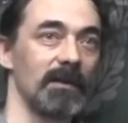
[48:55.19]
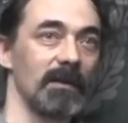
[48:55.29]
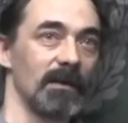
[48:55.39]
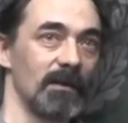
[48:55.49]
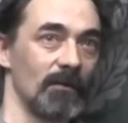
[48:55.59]

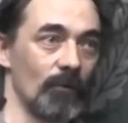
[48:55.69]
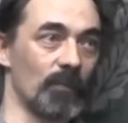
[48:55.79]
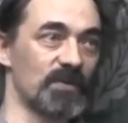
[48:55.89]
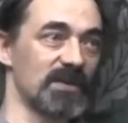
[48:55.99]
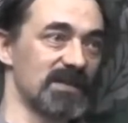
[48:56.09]
militia
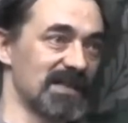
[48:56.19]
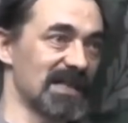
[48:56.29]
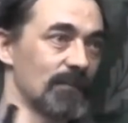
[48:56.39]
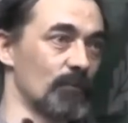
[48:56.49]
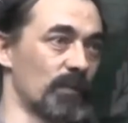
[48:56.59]
units
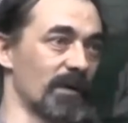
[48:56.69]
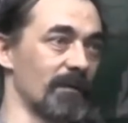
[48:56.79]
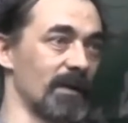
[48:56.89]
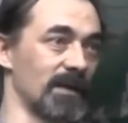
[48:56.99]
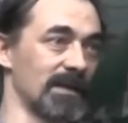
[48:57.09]
from
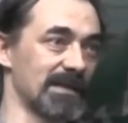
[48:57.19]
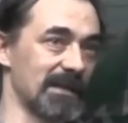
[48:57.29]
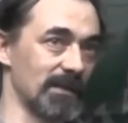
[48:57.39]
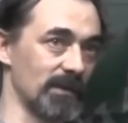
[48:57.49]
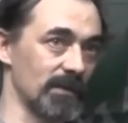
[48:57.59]
terrorists
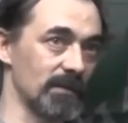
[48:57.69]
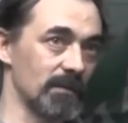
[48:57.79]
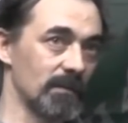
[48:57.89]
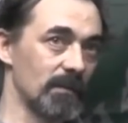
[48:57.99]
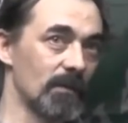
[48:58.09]
if they don't
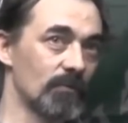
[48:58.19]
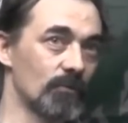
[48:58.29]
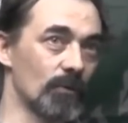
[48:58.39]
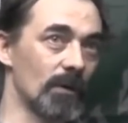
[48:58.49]
have a